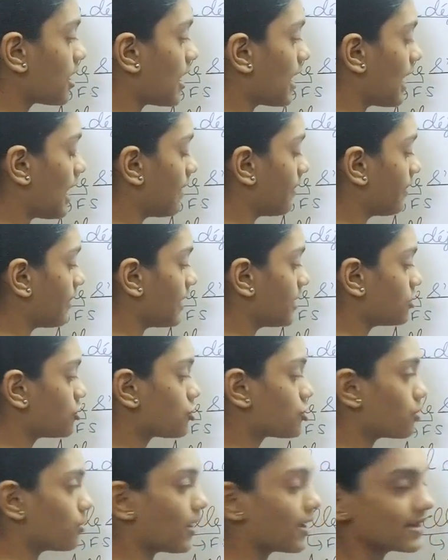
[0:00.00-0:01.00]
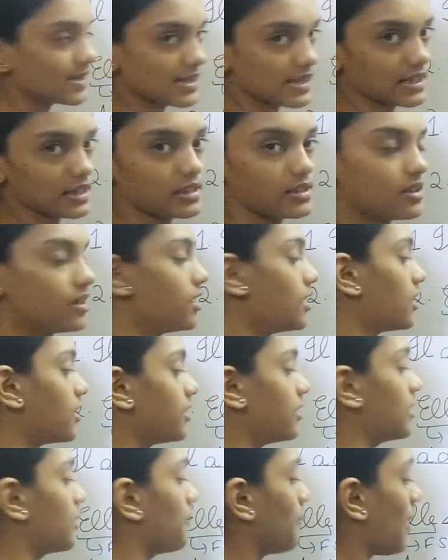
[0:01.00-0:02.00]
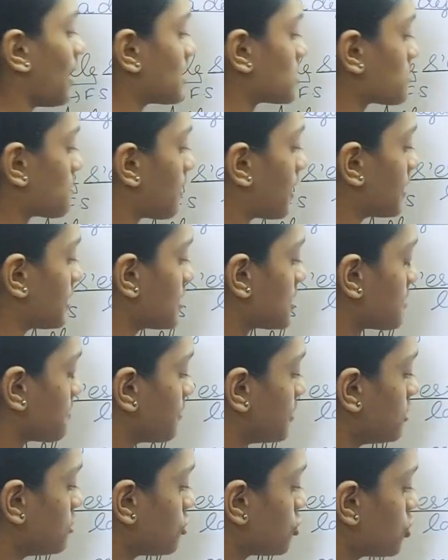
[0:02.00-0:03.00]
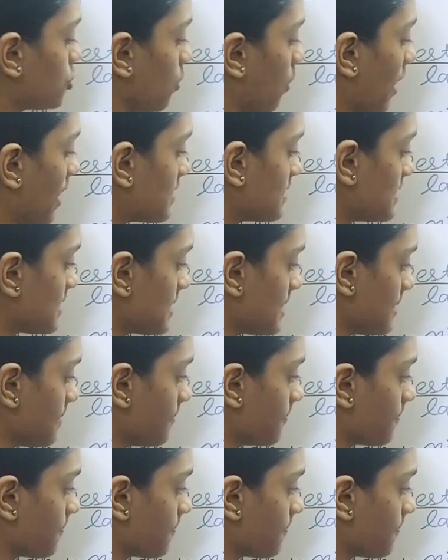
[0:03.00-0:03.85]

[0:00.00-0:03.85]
and then choisir, the past participle choisi.